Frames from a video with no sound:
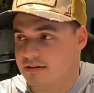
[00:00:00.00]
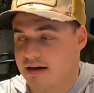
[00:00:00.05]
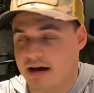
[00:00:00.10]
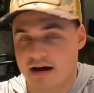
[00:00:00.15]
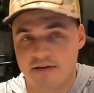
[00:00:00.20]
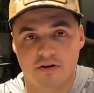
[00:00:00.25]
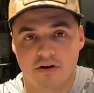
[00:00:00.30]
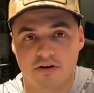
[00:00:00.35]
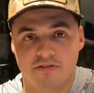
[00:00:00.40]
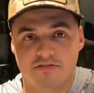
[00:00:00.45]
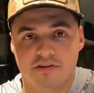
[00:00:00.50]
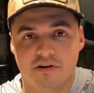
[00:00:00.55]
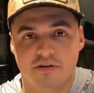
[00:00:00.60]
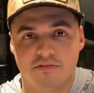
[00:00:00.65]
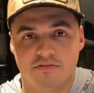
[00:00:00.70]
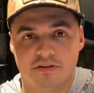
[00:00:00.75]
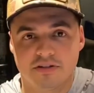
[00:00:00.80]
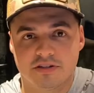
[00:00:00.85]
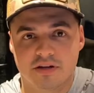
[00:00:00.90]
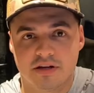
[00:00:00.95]
I haven't caught a single
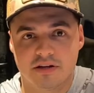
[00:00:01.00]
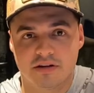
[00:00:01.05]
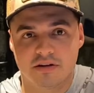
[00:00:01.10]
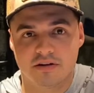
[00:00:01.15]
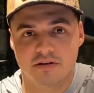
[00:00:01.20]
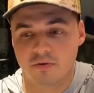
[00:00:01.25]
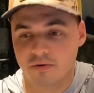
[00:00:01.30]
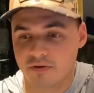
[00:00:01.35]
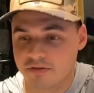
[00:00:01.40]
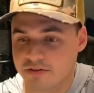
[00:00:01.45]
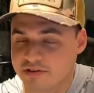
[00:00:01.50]
fish out of here, or